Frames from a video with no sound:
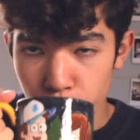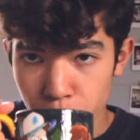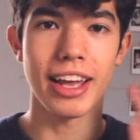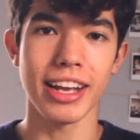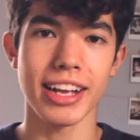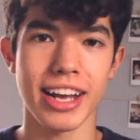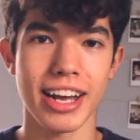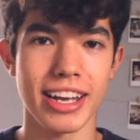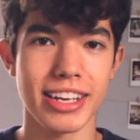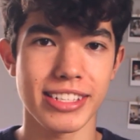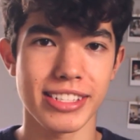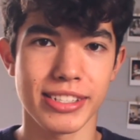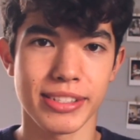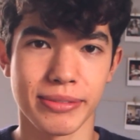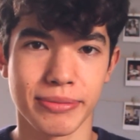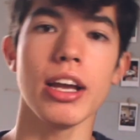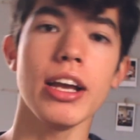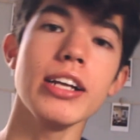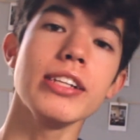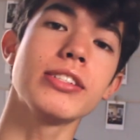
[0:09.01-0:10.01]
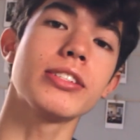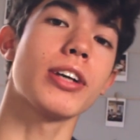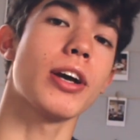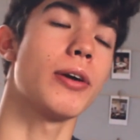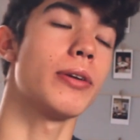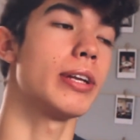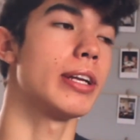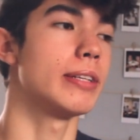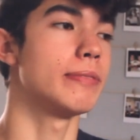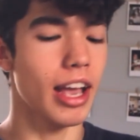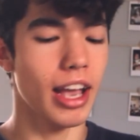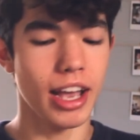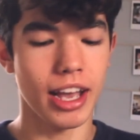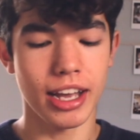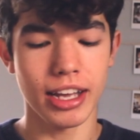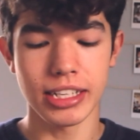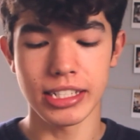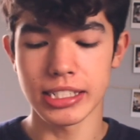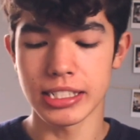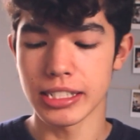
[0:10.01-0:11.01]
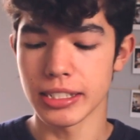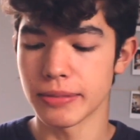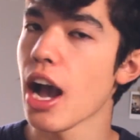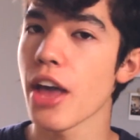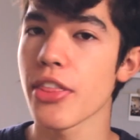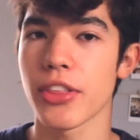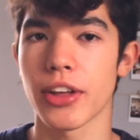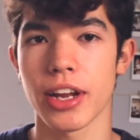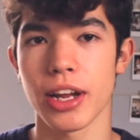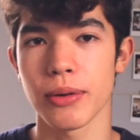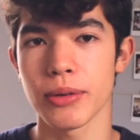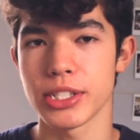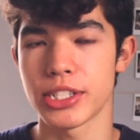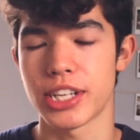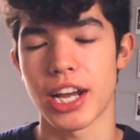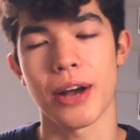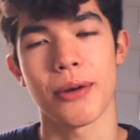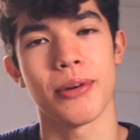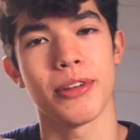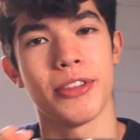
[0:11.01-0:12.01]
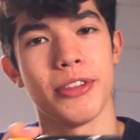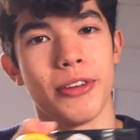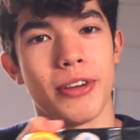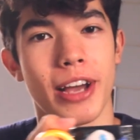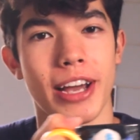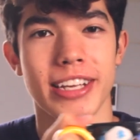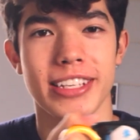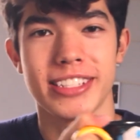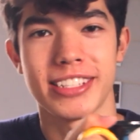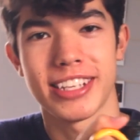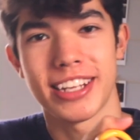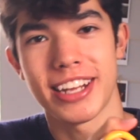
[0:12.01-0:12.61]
Hey guys, it's Conan, and I thought I would chat with you guys